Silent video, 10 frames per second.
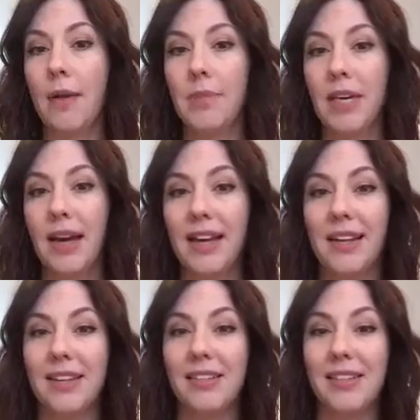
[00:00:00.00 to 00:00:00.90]

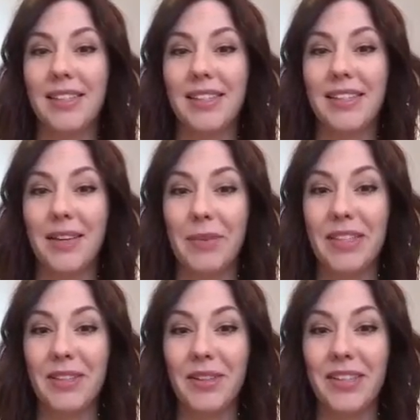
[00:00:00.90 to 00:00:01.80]
because some
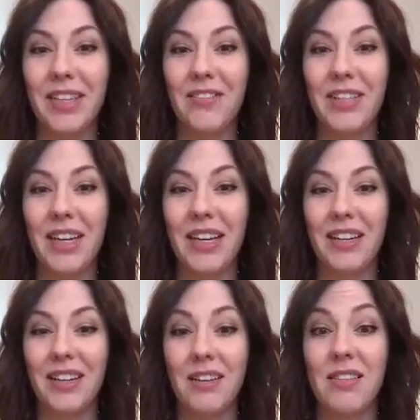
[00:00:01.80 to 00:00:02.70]
consultants have
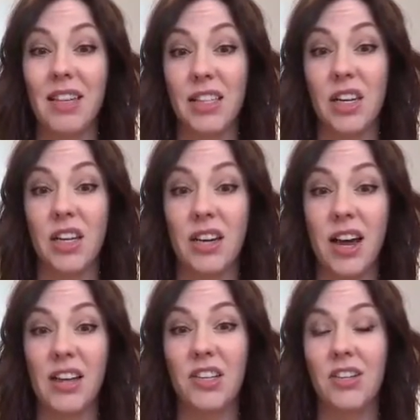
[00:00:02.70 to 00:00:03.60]
done, that's good,
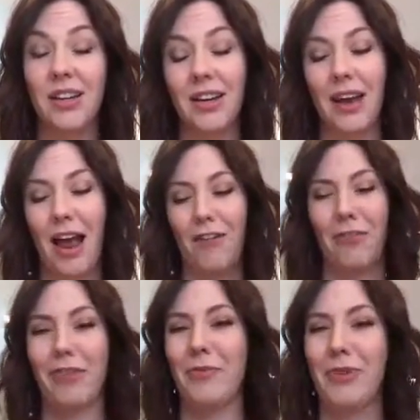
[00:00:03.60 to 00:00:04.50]
I should have
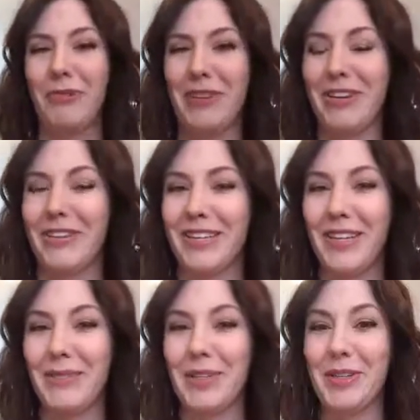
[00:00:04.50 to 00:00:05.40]
them with me all the
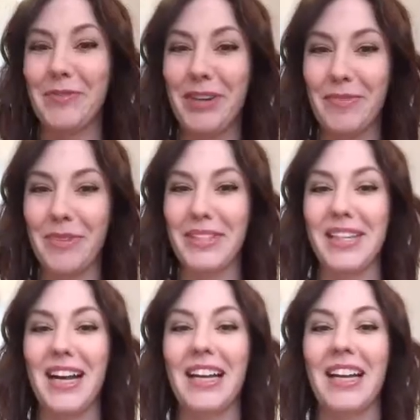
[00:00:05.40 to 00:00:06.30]
time too, but I've been
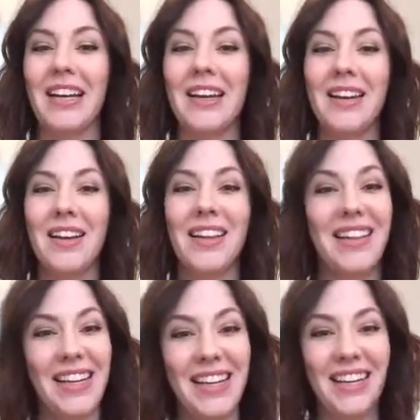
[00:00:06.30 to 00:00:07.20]
slacking.
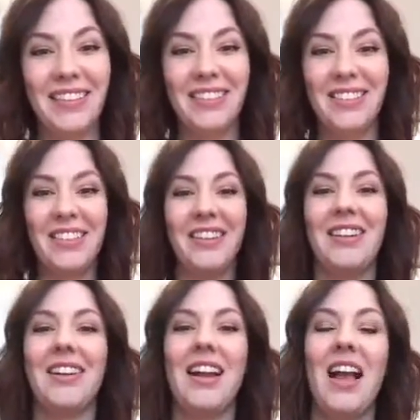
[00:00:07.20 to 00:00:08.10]
Thank you.
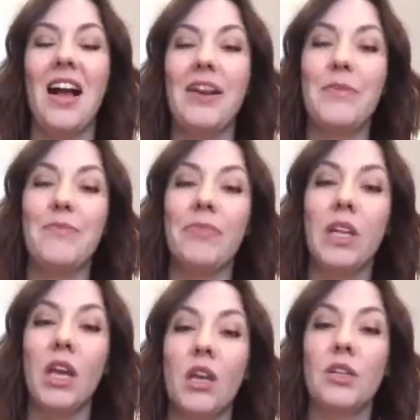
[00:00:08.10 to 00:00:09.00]

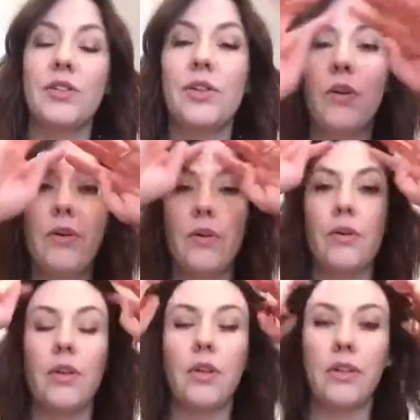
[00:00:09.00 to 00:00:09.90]

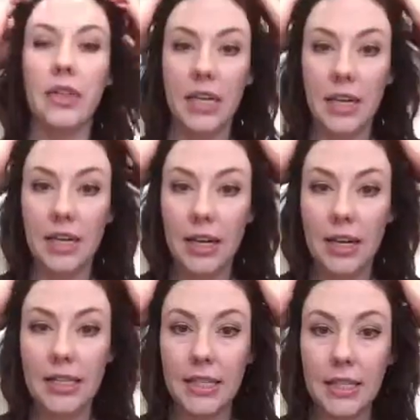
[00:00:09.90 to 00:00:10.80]
So the
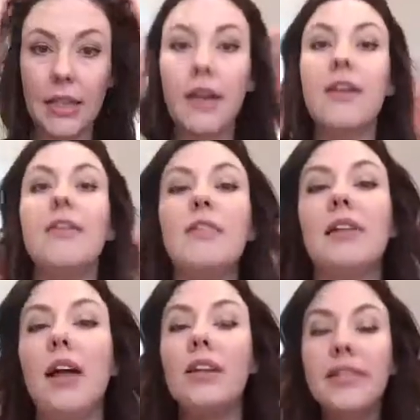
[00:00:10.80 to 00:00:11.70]

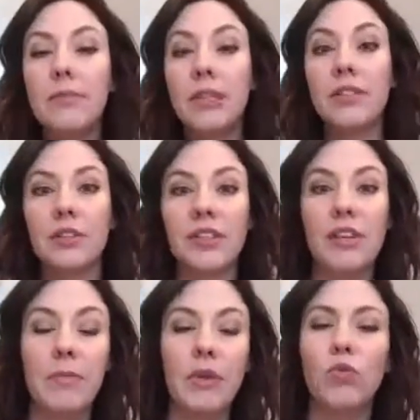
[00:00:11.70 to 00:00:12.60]
idea, some consultants
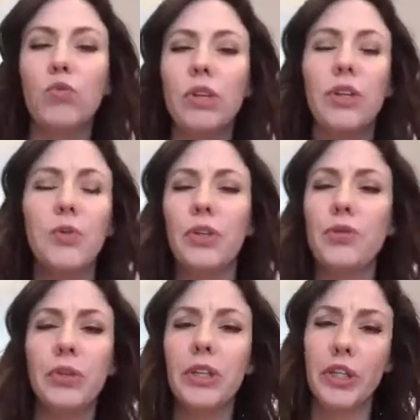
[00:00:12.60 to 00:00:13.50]
have made
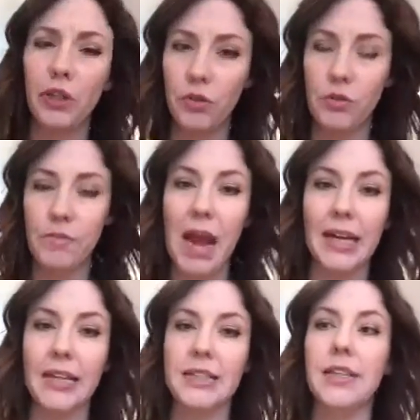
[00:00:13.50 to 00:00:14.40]
really cute
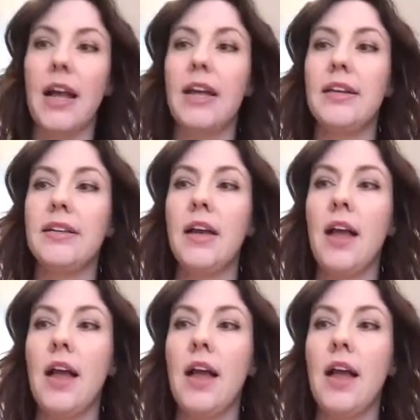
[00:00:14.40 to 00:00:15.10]
packets, and